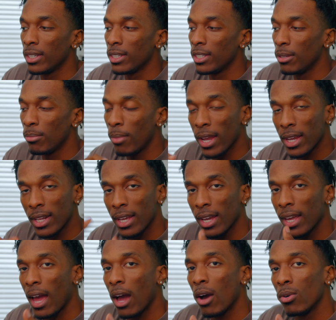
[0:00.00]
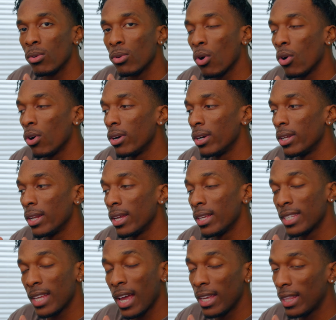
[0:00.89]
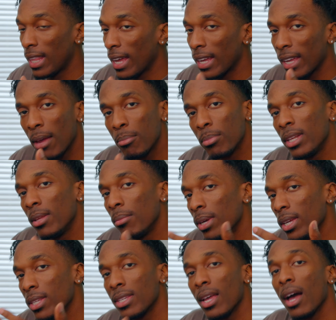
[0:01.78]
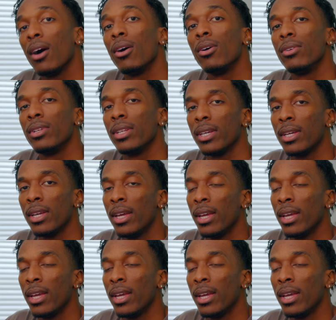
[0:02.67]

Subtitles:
she make an account on a site like Epidemic Sound,